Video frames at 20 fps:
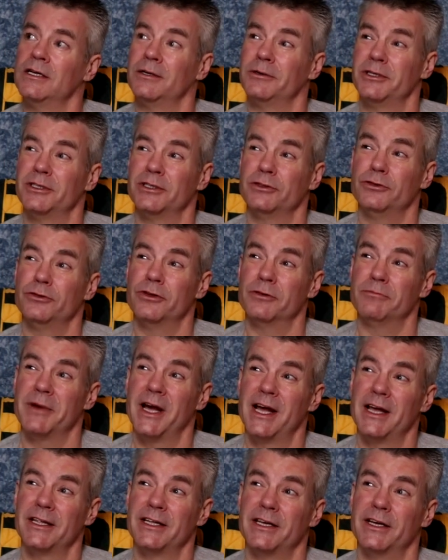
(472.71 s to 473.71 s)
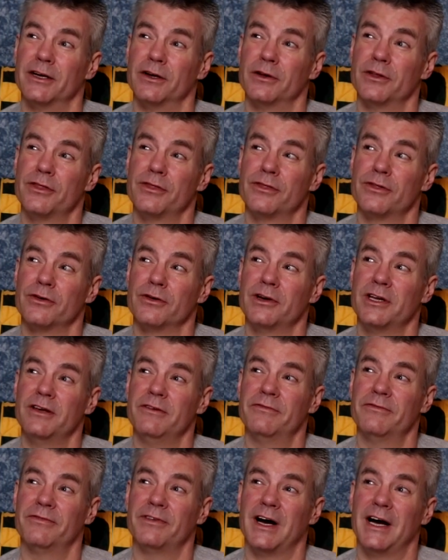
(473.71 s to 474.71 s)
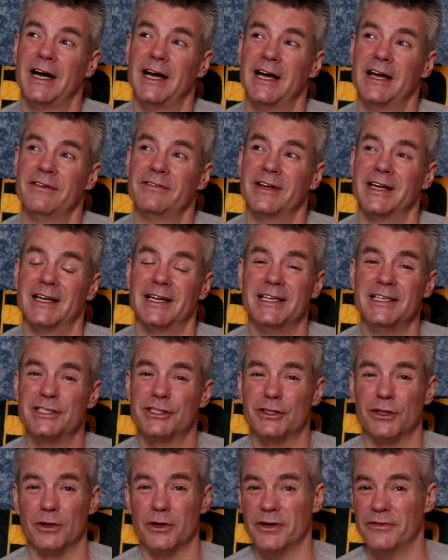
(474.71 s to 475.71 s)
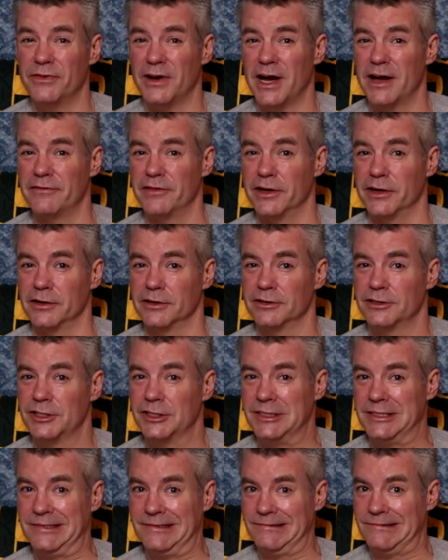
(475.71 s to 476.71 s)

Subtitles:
I'm going to do the math here, at least 35 years.